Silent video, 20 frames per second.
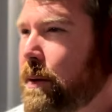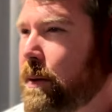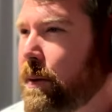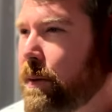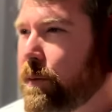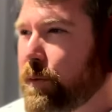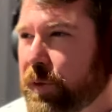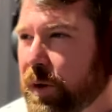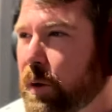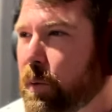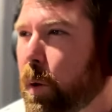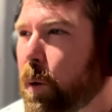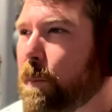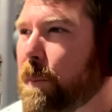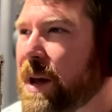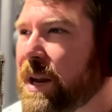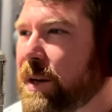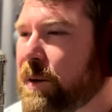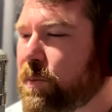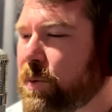There are
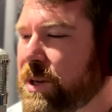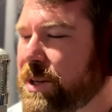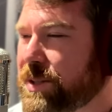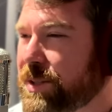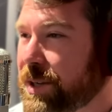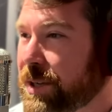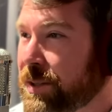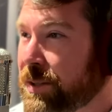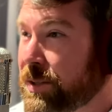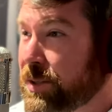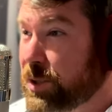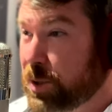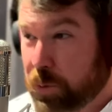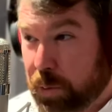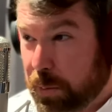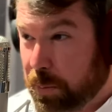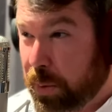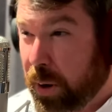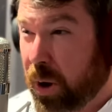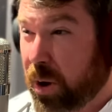many reasons to
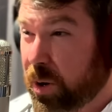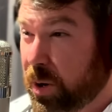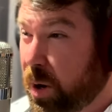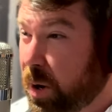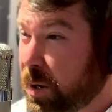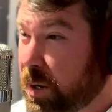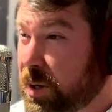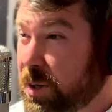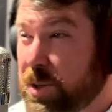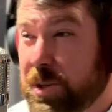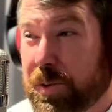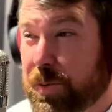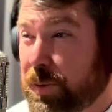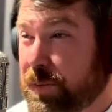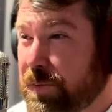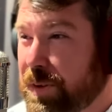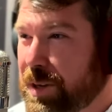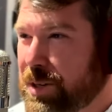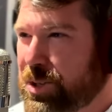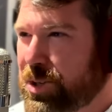embark on a new
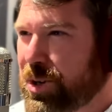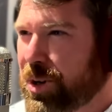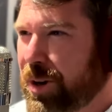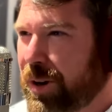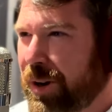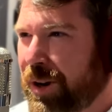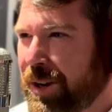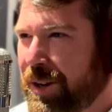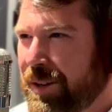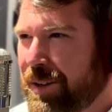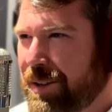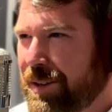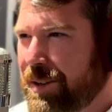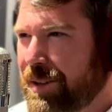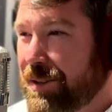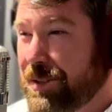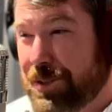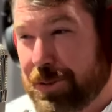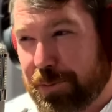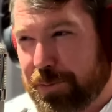adventure,
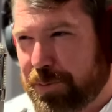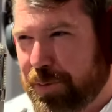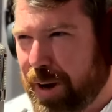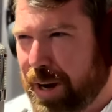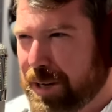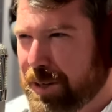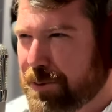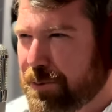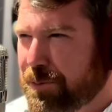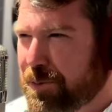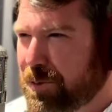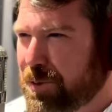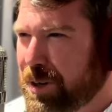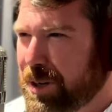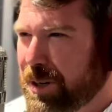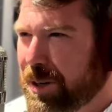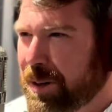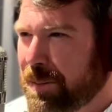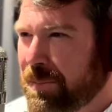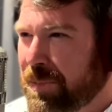to find
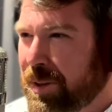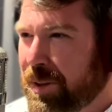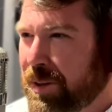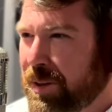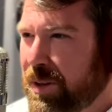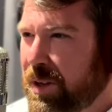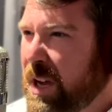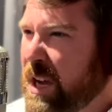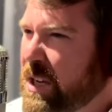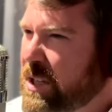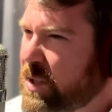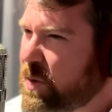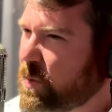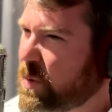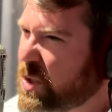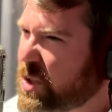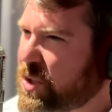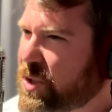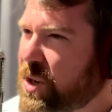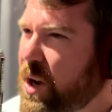freedom, to
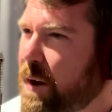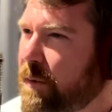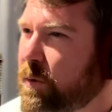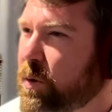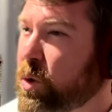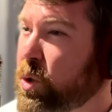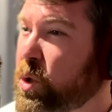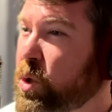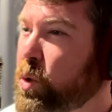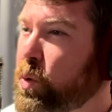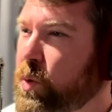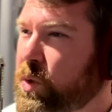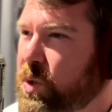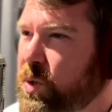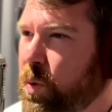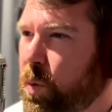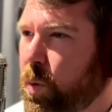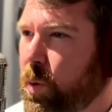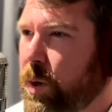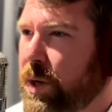discover new
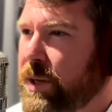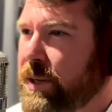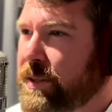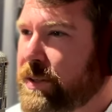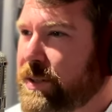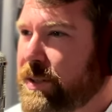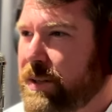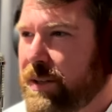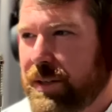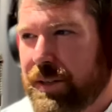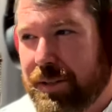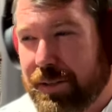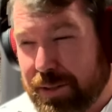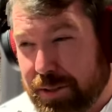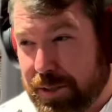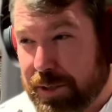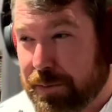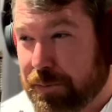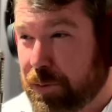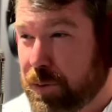stories,
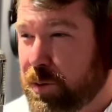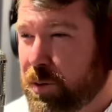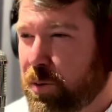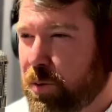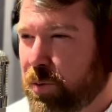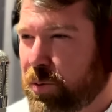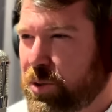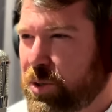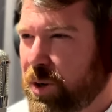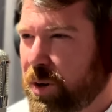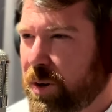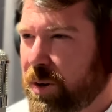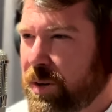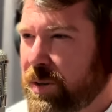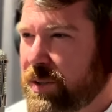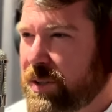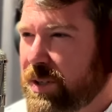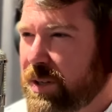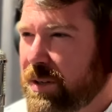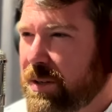different
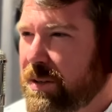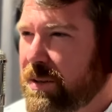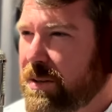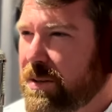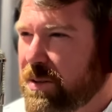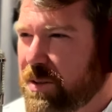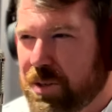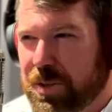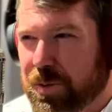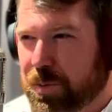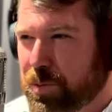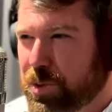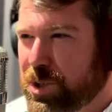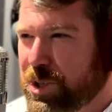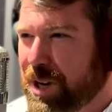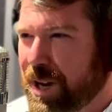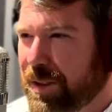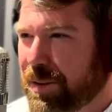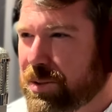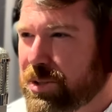cultures, new
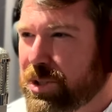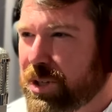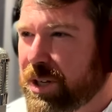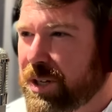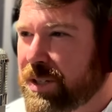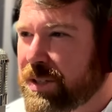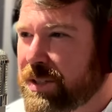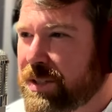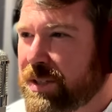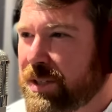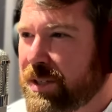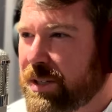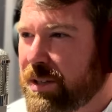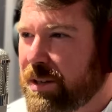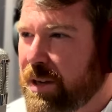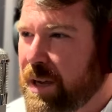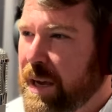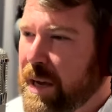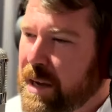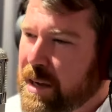challenges,
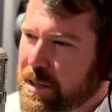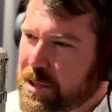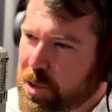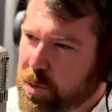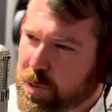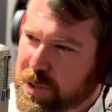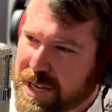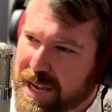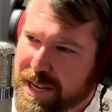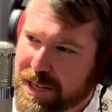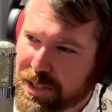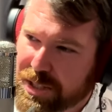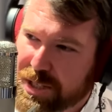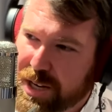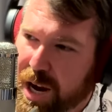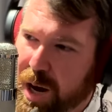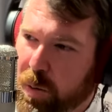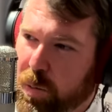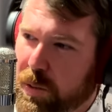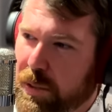to test
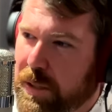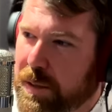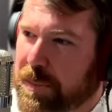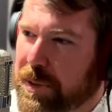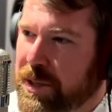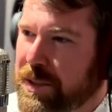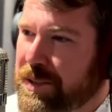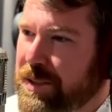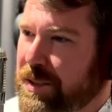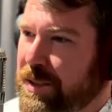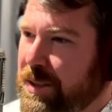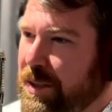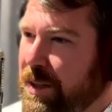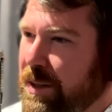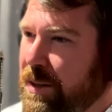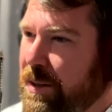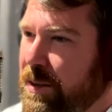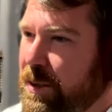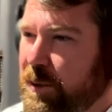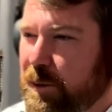our limits,
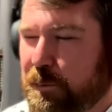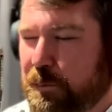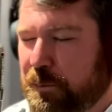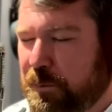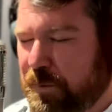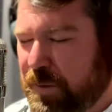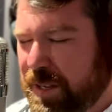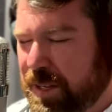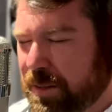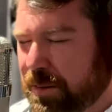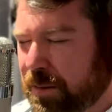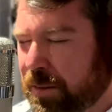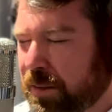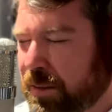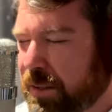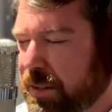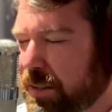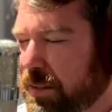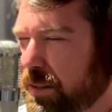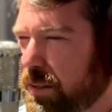to
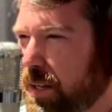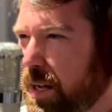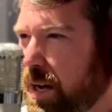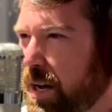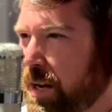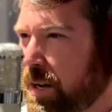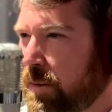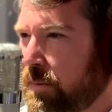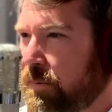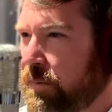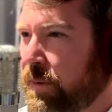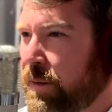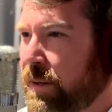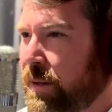feel alive,